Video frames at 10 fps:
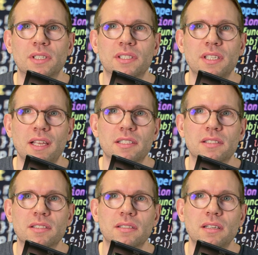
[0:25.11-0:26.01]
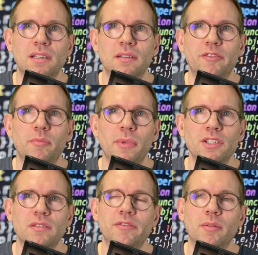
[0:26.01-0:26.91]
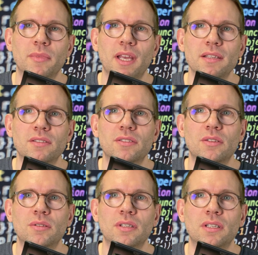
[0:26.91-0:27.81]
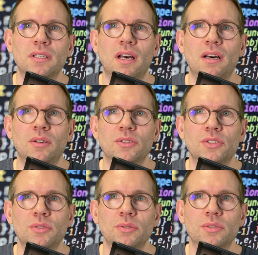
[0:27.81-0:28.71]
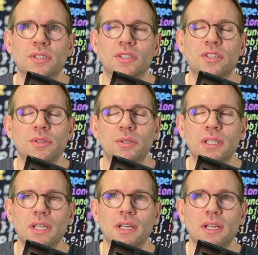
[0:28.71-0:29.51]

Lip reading: access information from the access token, how to secure